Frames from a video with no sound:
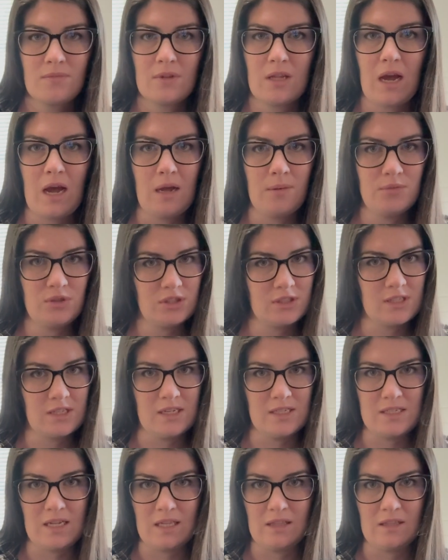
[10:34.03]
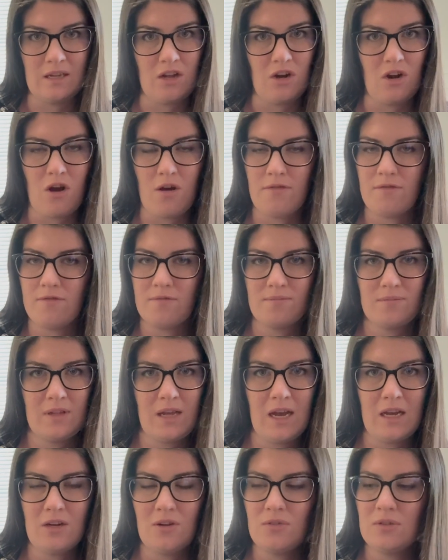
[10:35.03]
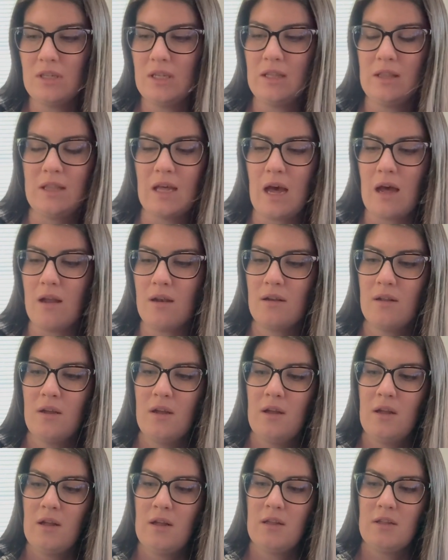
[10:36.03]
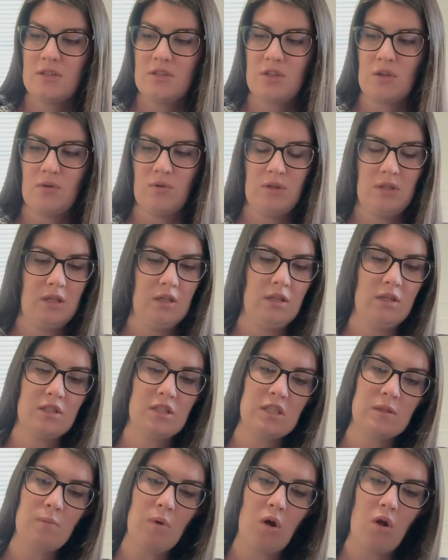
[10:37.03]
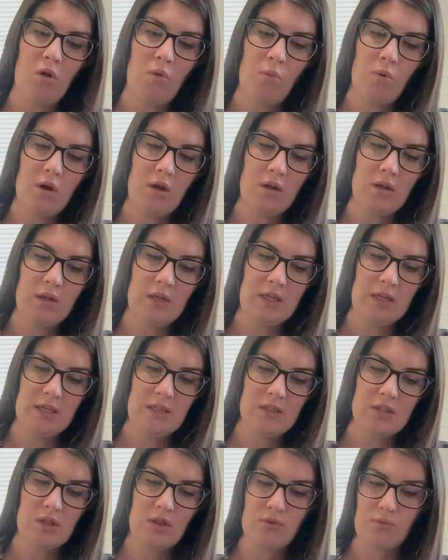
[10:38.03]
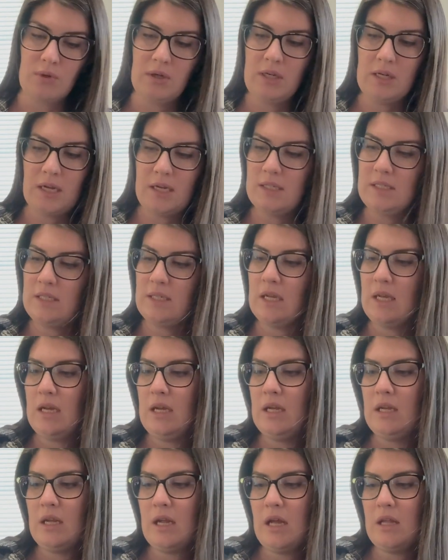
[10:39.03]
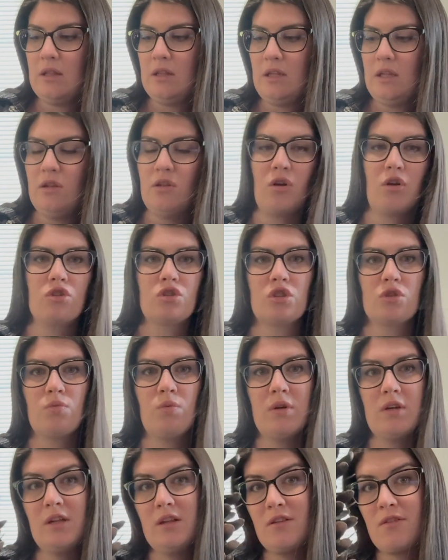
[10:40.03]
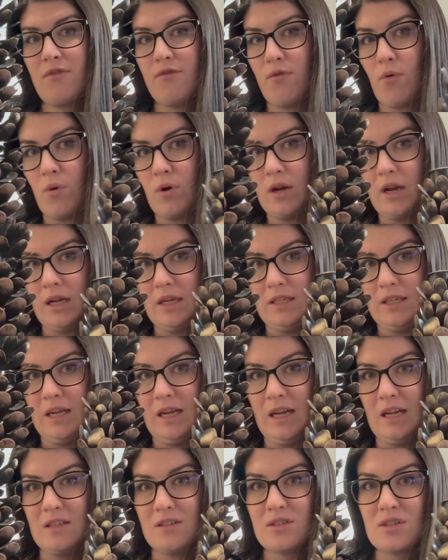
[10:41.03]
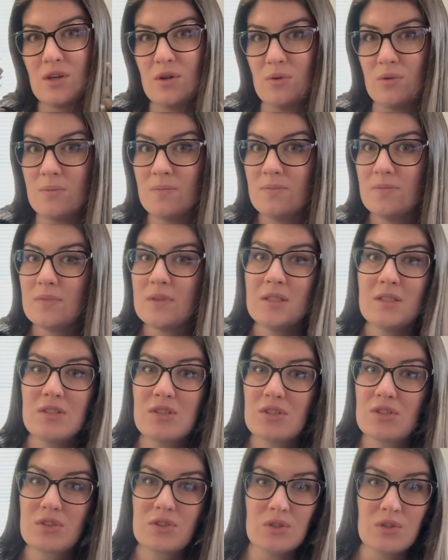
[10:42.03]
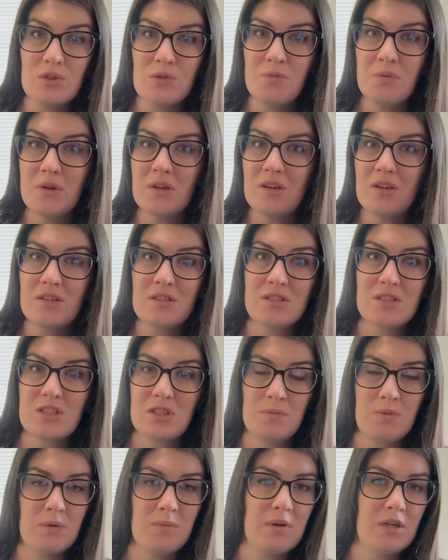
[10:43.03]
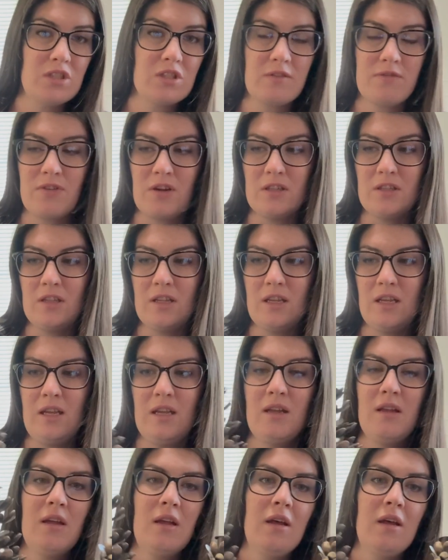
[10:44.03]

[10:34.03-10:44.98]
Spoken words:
I'm just going to take that off. I don't need that. So the small one is $3.98 and the larger one is $4.98. So super, super budget friendly.